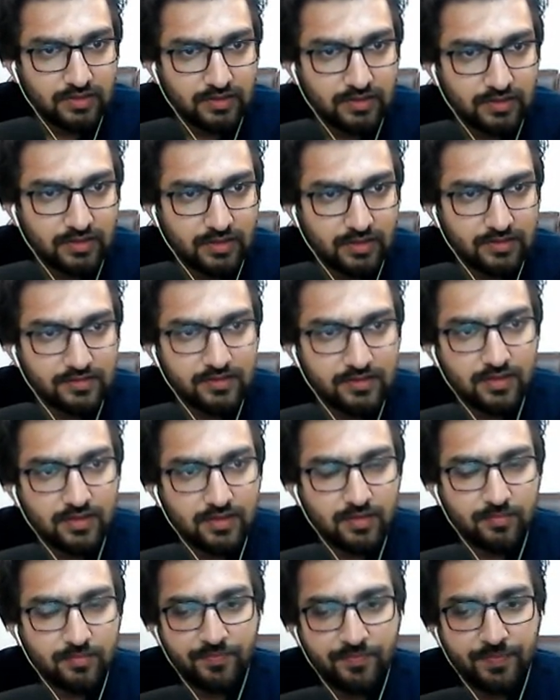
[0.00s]
cancel
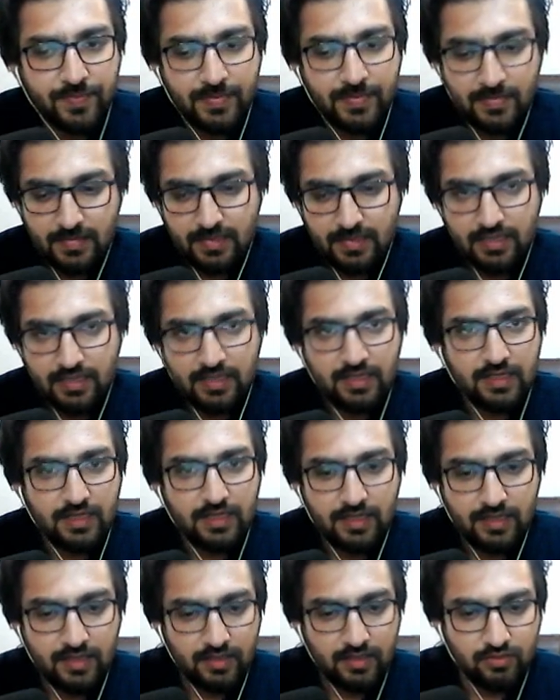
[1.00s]
them,
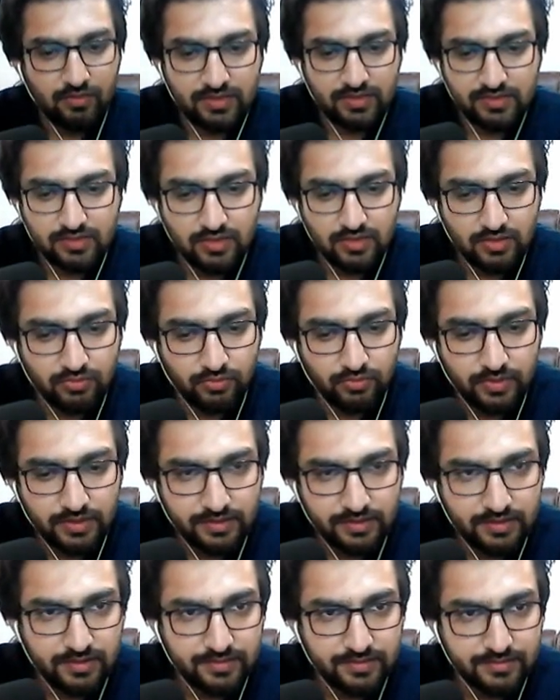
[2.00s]
and now let's calculate
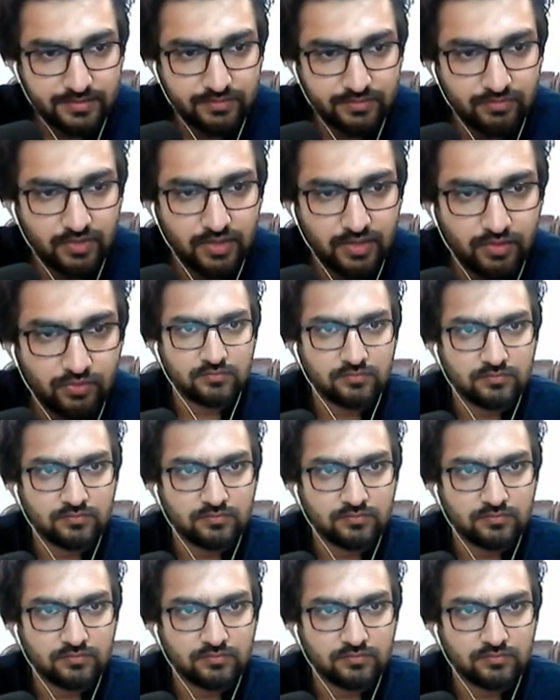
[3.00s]
this value.